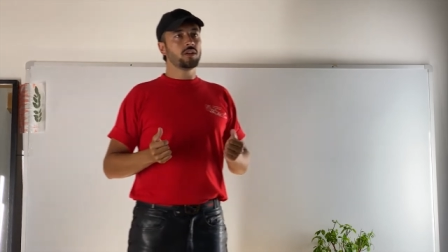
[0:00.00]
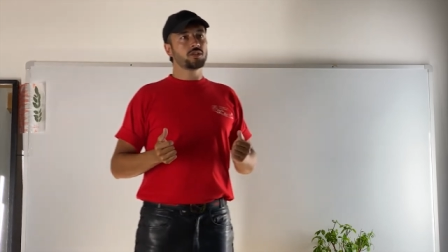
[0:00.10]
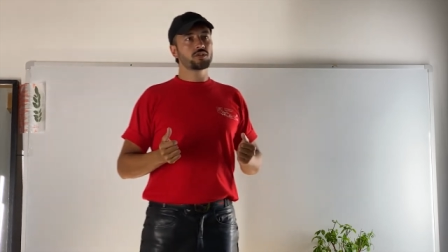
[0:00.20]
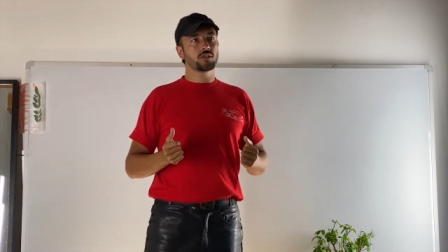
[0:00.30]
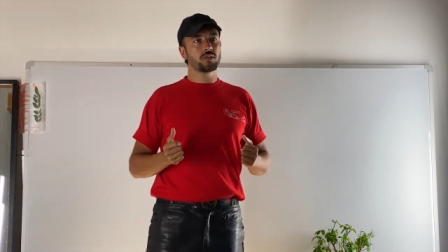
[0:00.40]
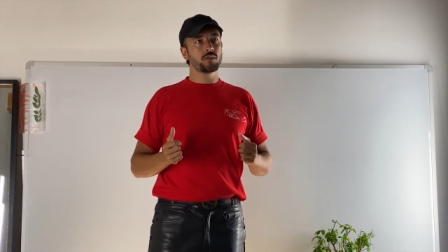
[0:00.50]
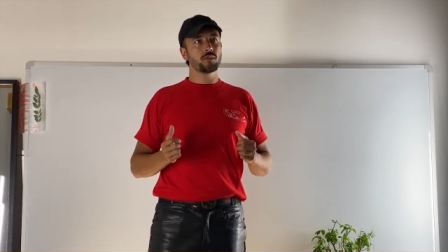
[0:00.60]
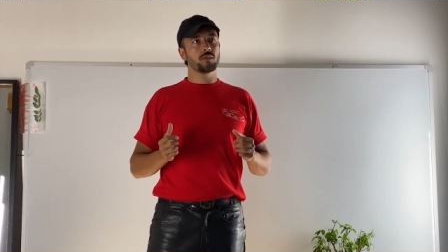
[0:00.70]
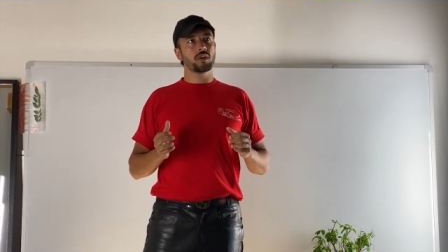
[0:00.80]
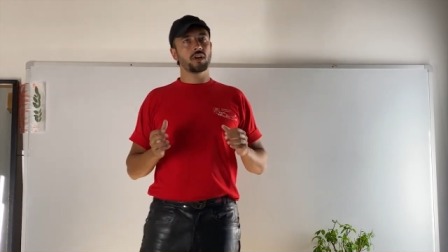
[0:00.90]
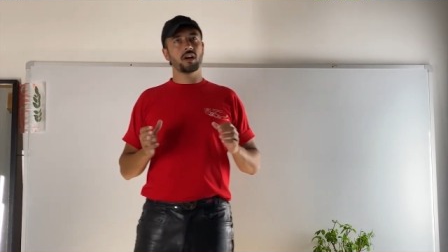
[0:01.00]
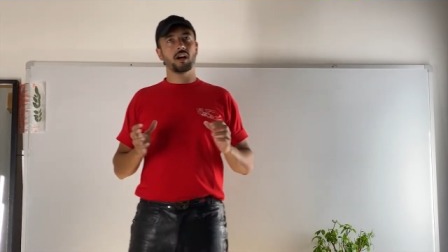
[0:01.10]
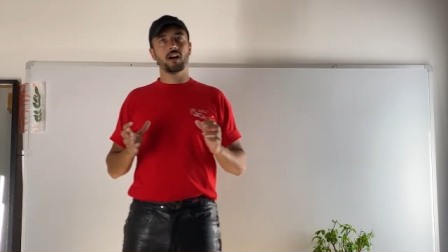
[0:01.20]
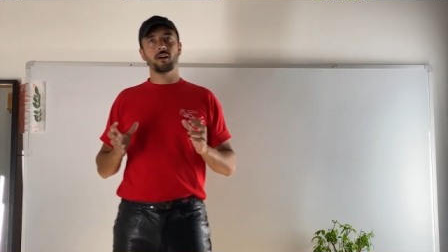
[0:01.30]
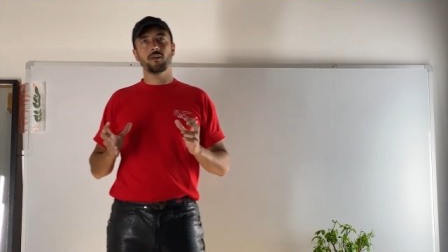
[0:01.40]
So
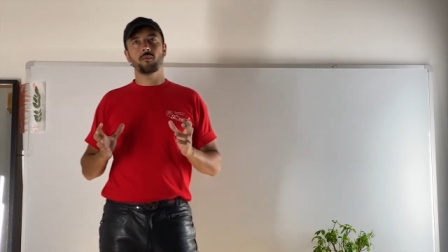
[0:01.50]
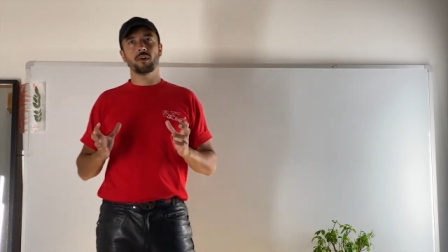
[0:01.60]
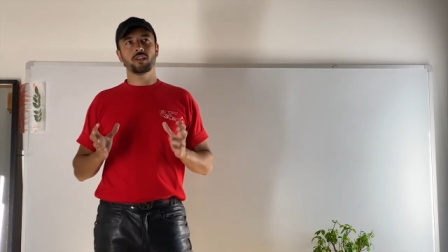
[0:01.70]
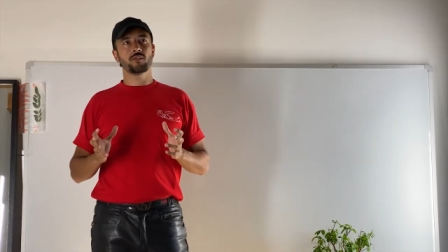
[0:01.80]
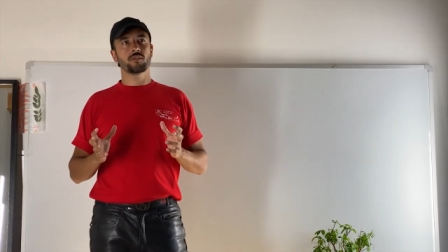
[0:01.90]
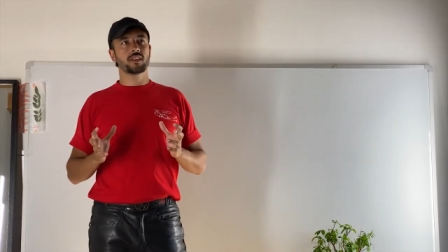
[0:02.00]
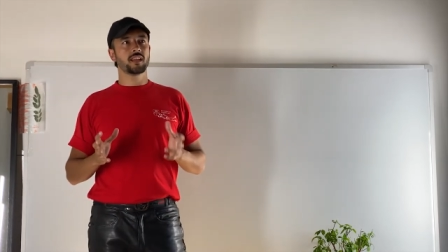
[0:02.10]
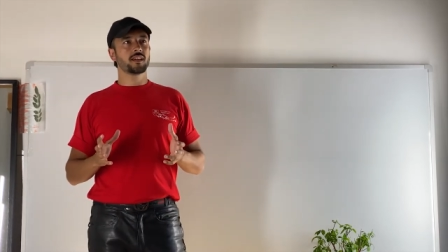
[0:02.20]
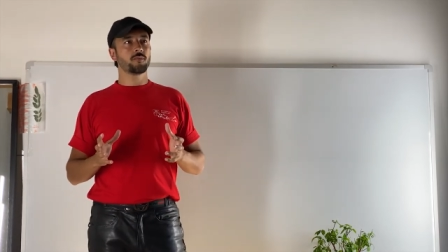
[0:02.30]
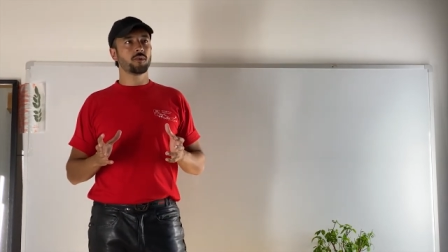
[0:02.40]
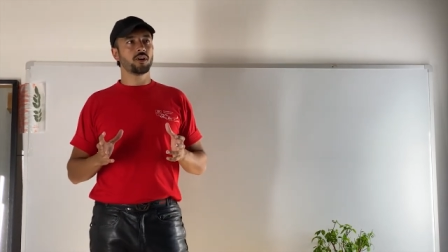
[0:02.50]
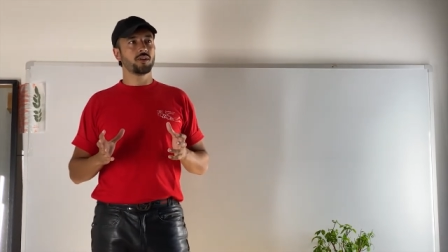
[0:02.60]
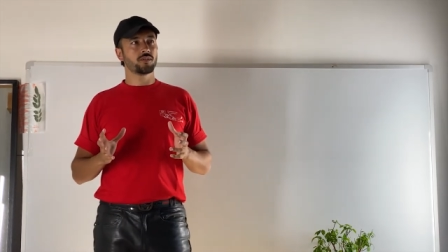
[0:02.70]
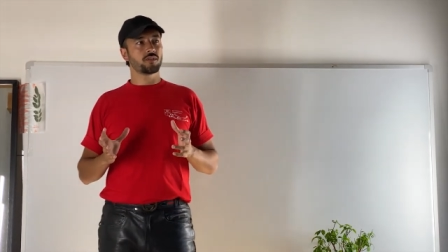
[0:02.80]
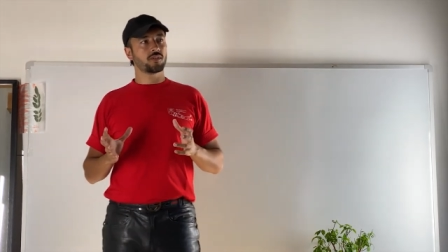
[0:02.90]
uh, when you think
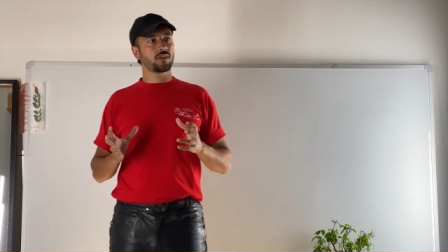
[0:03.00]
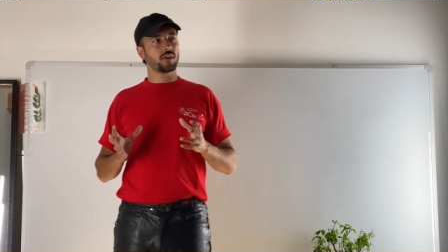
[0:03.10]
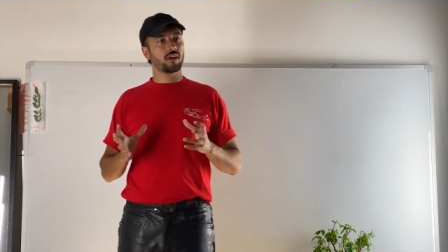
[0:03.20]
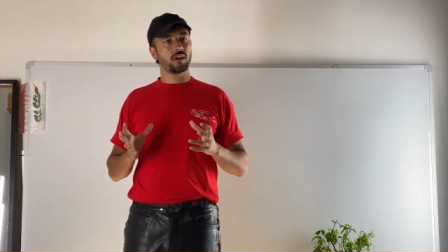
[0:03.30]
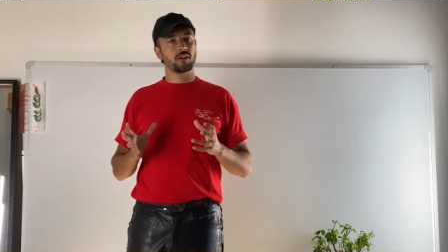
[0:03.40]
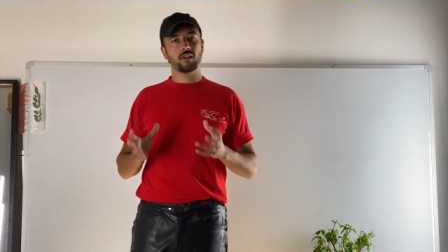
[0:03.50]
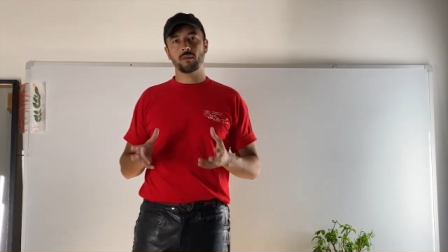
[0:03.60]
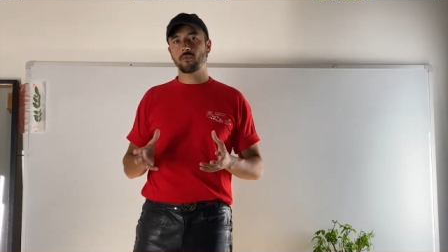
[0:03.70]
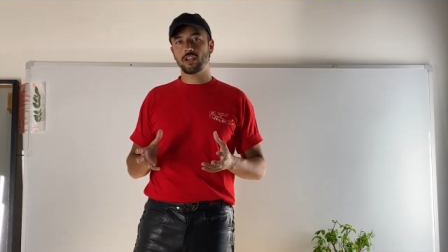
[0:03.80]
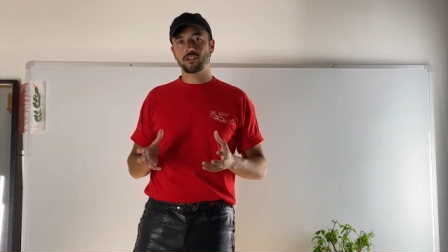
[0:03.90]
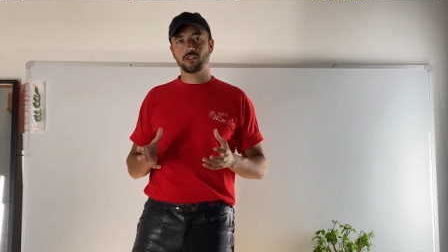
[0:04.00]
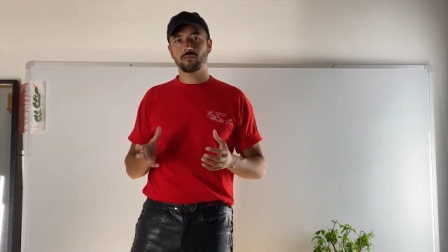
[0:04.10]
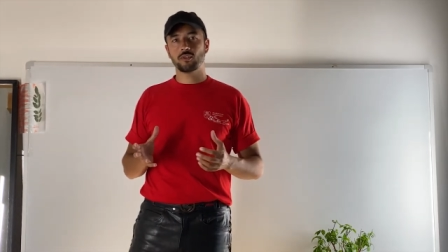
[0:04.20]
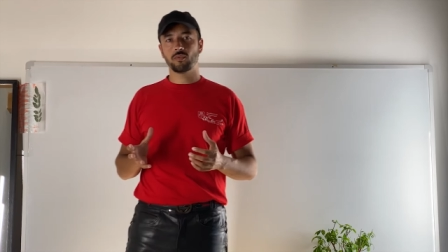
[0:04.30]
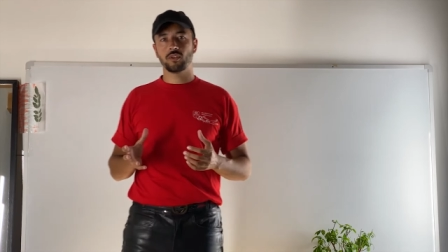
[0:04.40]
about uh, collaboration
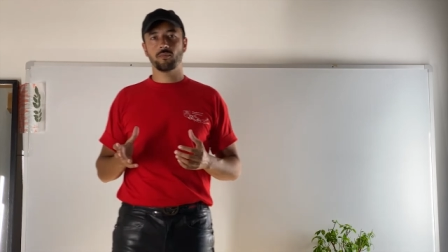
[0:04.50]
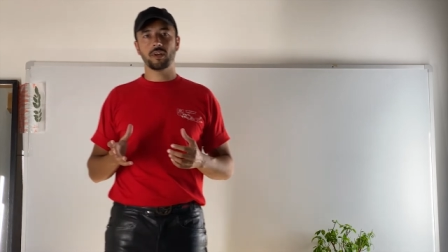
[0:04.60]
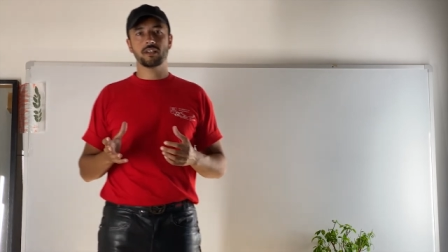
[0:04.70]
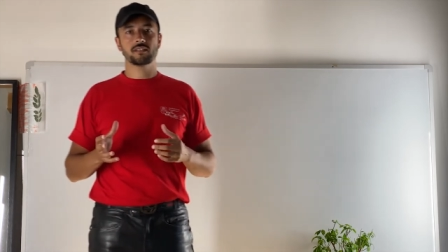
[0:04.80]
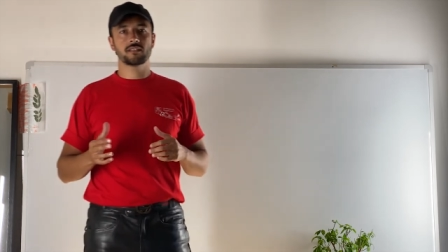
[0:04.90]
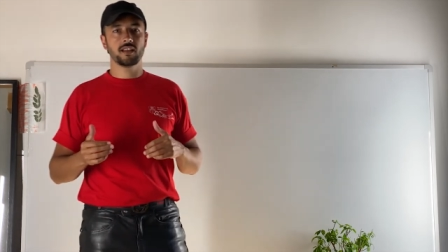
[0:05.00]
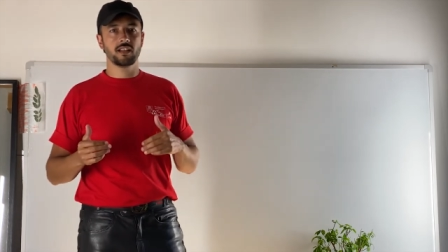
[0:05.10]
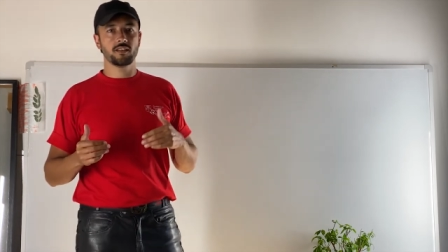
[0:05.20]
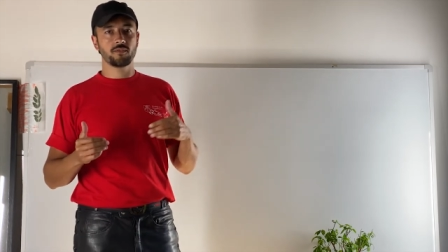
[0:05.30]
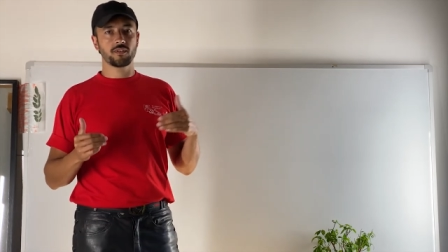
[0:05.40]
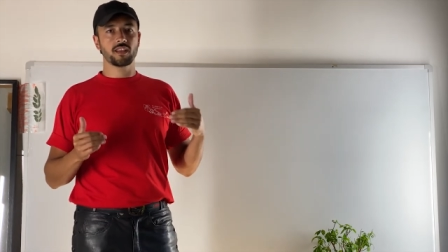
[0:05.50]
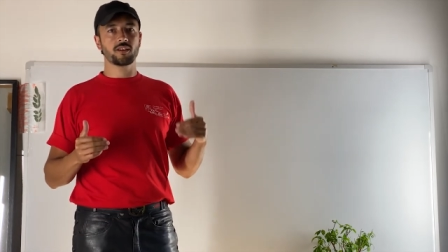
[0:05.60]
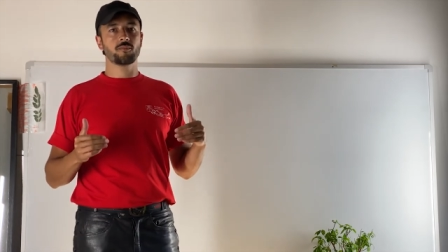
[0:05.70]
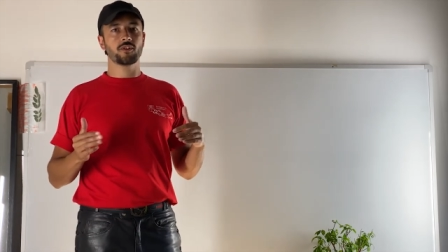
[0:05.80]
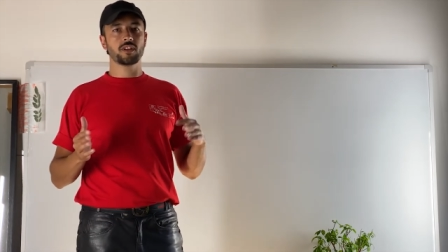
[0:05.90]
between humans, and if you think
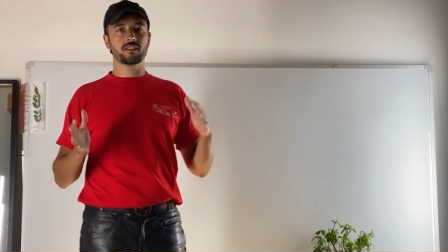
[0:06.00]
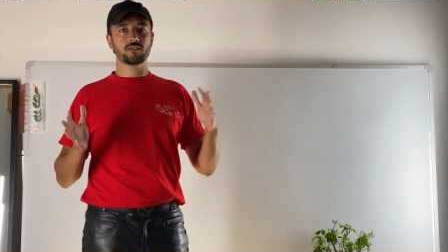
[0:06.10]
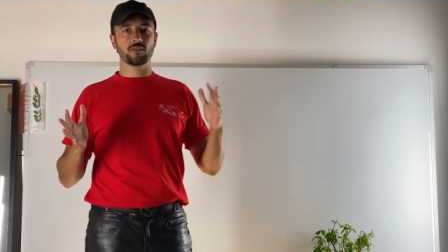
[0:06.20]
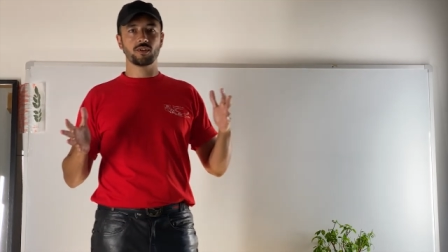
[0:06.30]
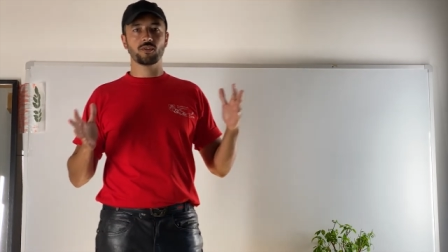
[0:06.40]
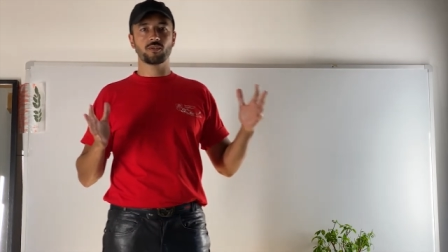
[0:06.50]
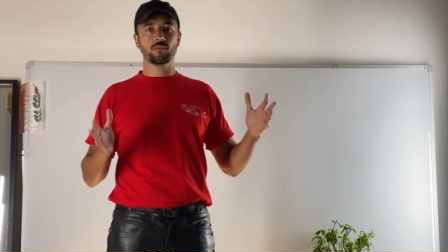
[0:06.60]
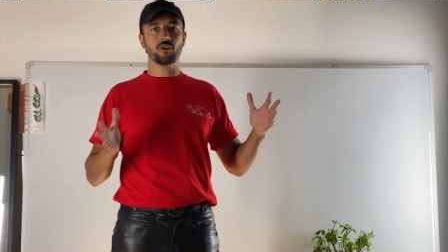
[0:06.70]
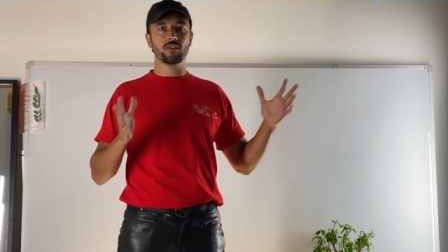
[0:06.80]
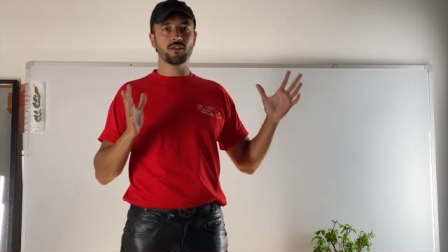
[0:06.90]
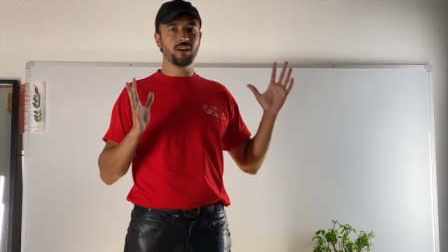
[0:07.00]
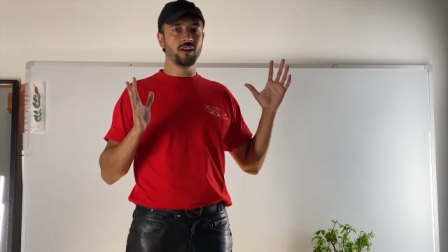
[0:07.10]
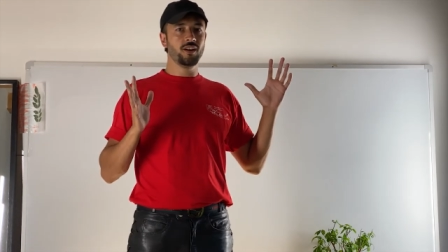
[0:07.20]
about it, so we talked about